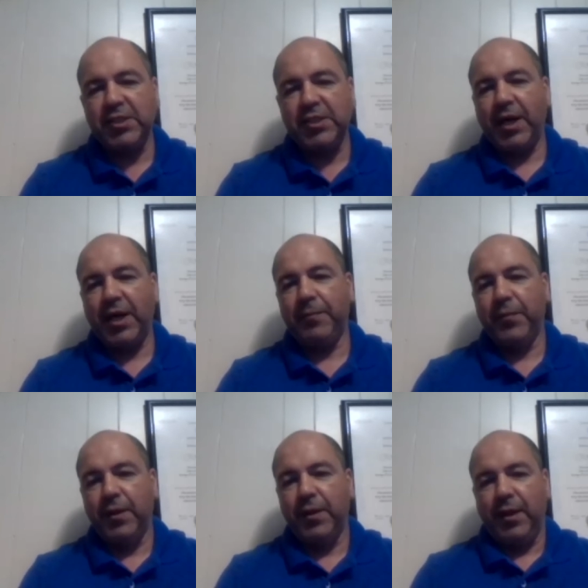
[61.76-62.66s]
job
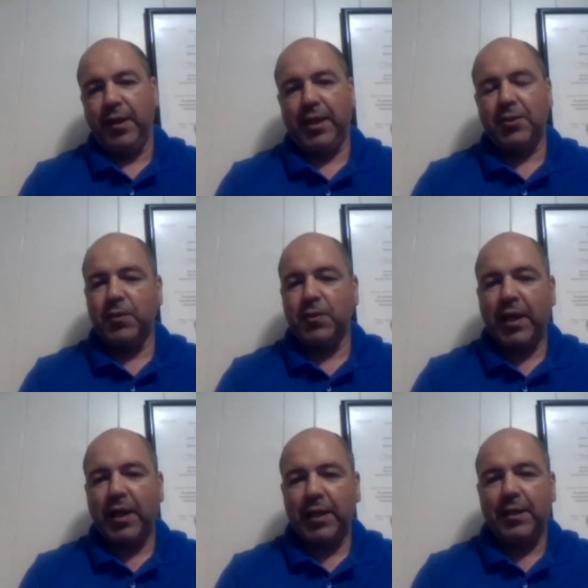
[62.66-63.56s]
and to
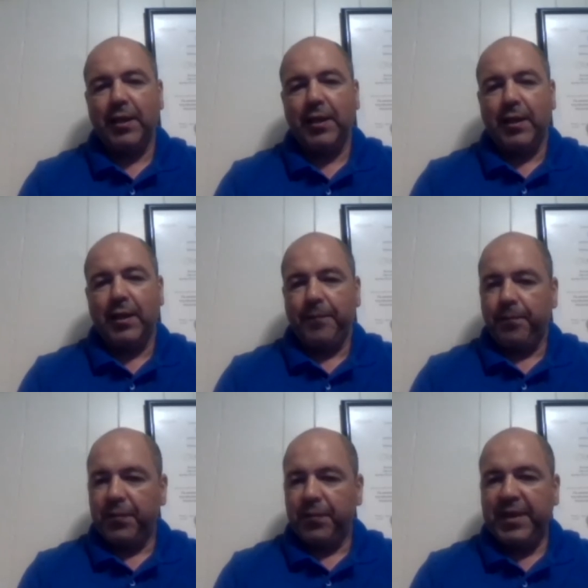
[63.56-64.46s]
get
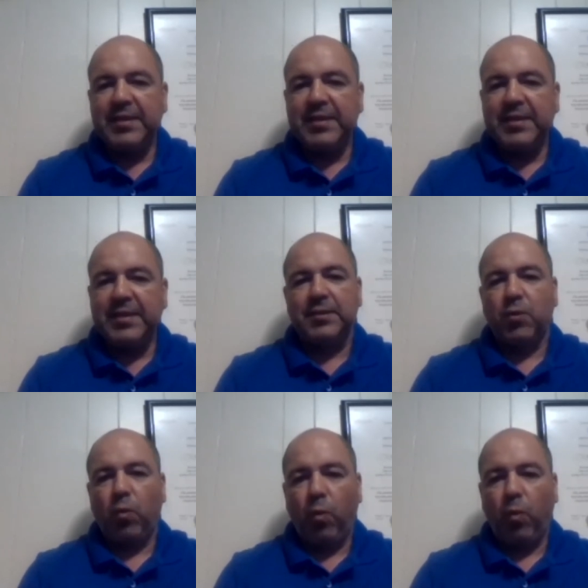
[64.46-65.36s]
this
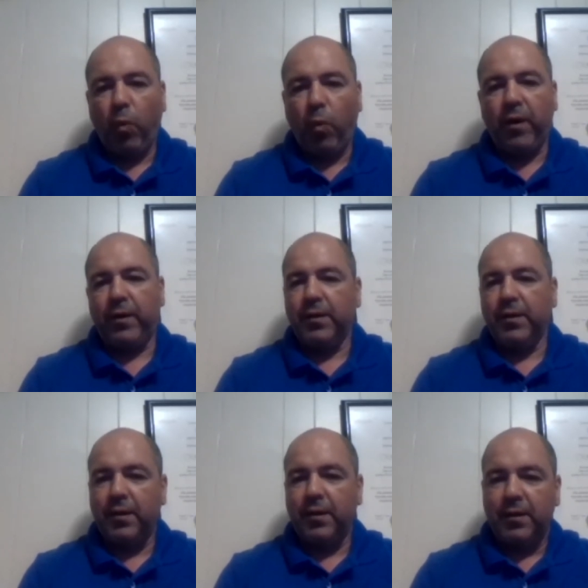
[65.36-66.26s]
war
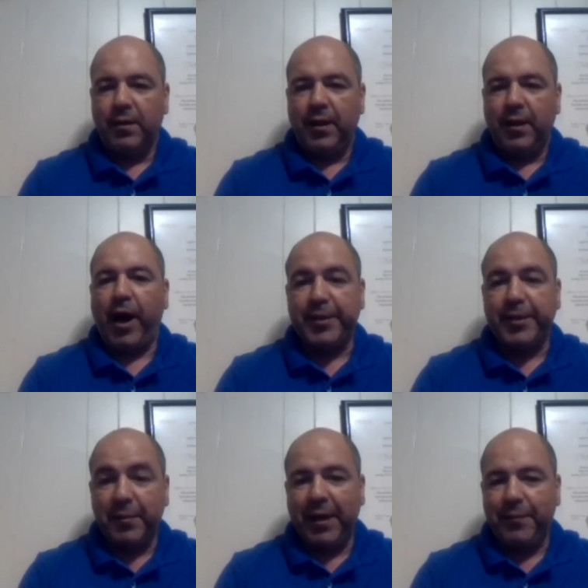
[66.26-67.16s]
on
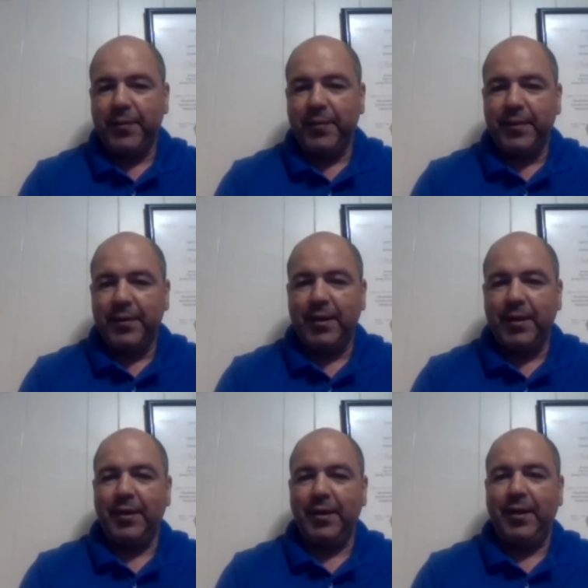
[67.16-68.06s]
the map.
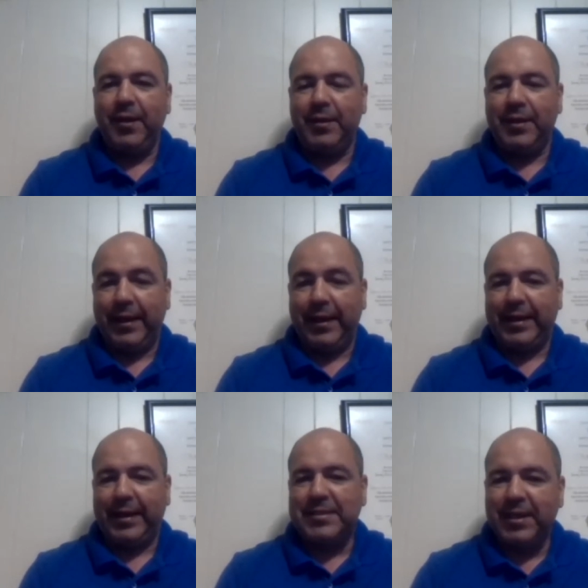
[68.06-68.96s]
And and
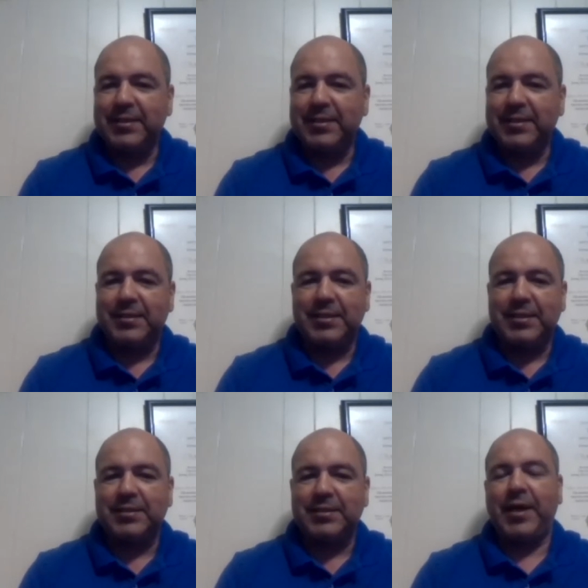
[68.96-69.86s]
like I say, is is
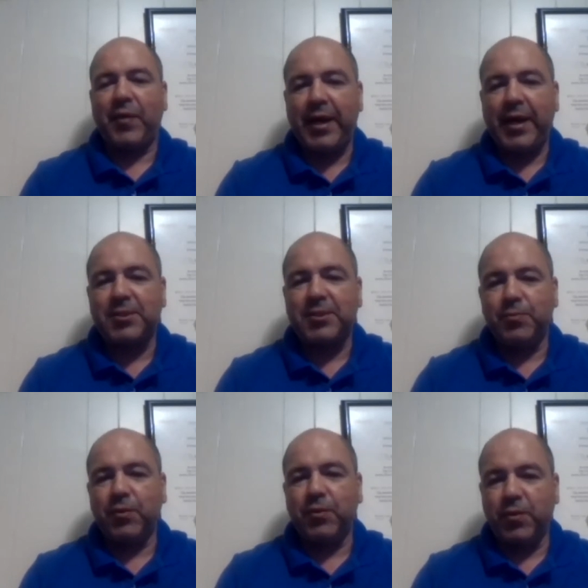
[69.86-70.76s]
is I'm glad to
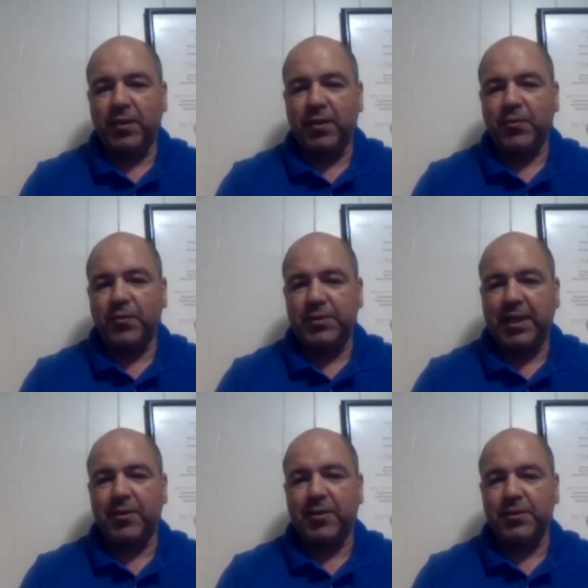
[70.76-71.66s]
be running for
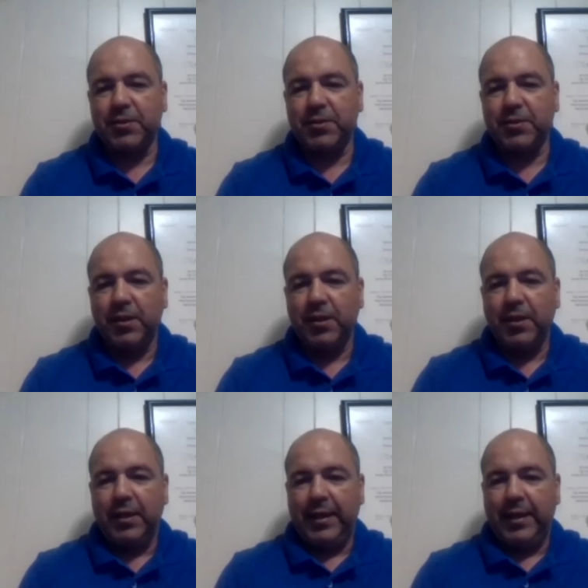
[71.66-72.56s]
city council,
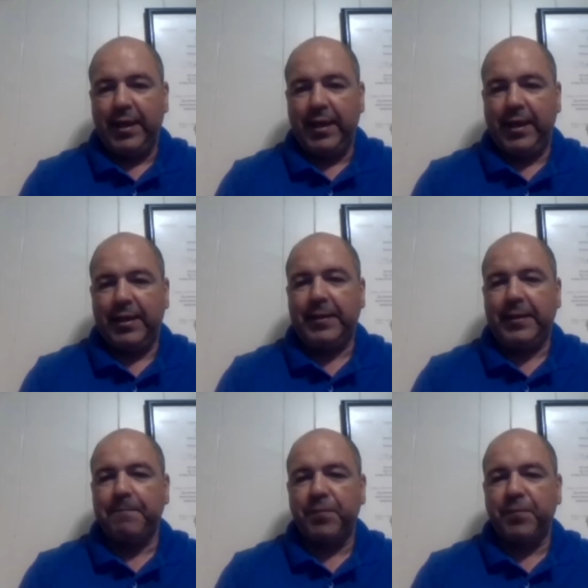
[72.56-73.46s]

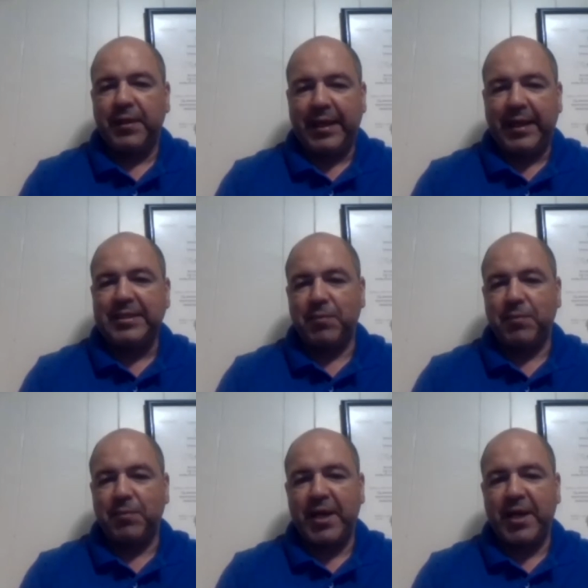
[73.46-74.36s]
and that's
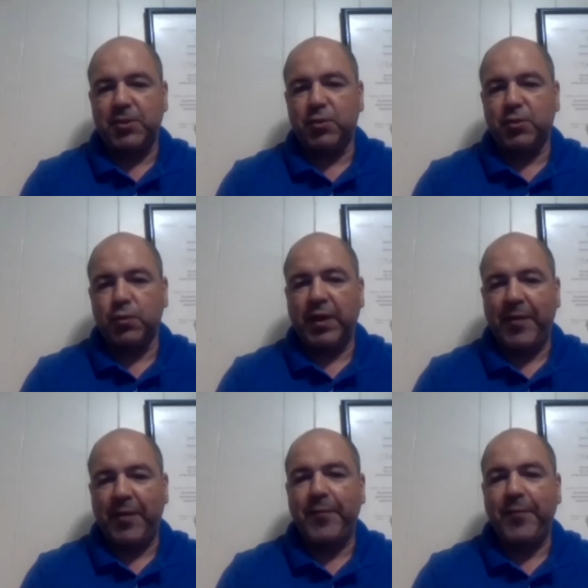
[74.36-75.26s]
my passion to
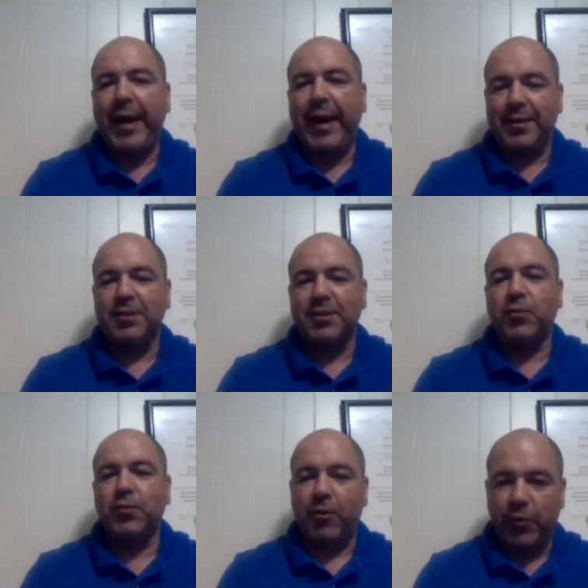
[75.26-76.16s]
give back
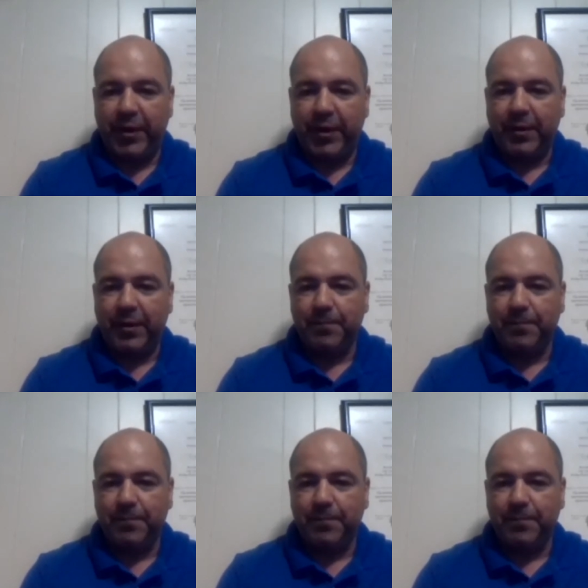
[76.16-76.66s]
to the community.